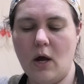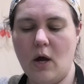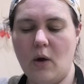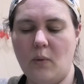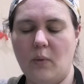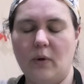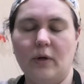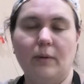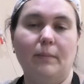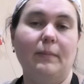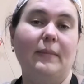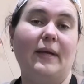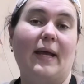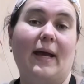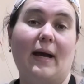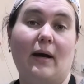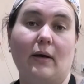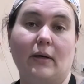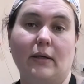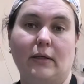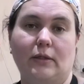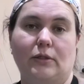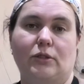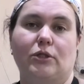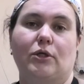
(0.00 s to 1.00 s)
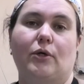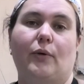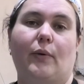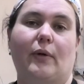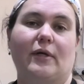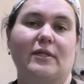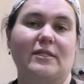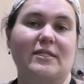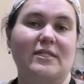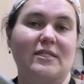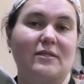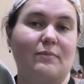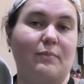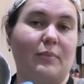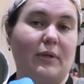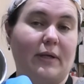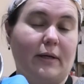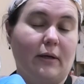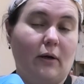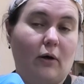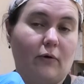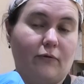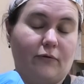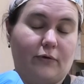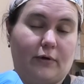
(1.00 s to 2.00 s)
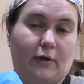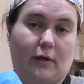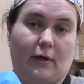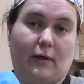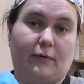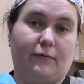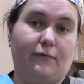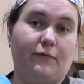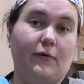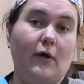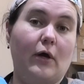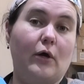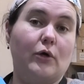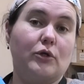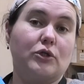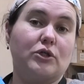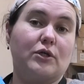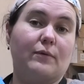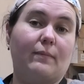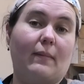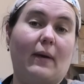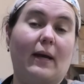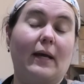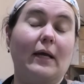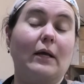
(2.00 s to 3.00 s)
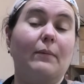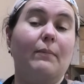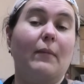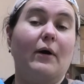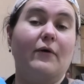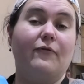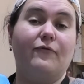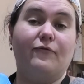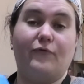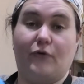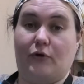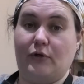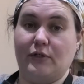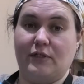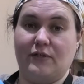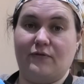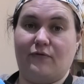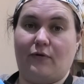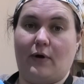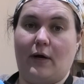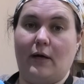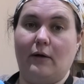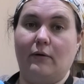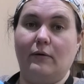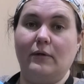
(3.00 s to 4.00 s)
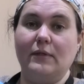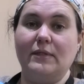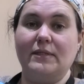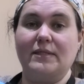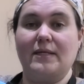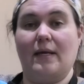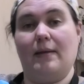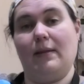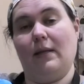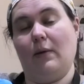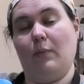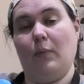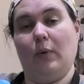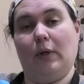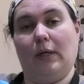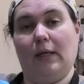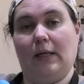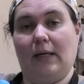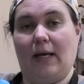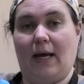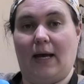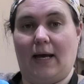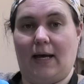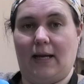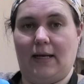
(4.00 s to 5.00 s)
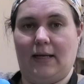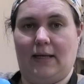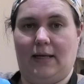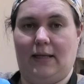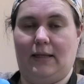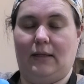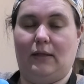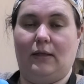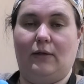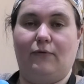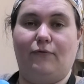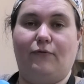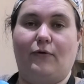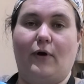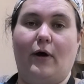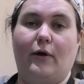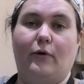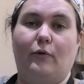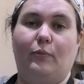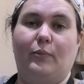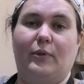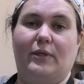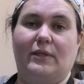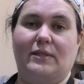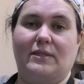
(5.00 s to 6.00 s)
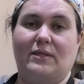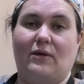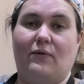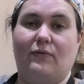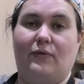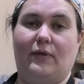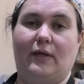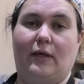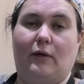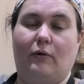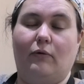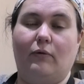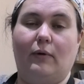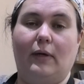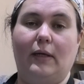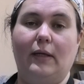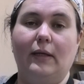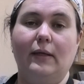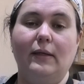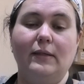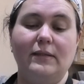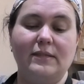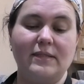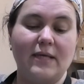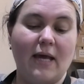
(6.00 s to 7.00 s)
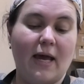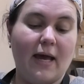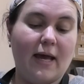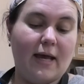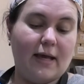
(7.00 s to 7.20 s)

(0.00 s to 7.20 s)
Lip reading: What I'm now going to do is split off enough to make my first fragrance, and then we're going to add in the final bits of the ingredients,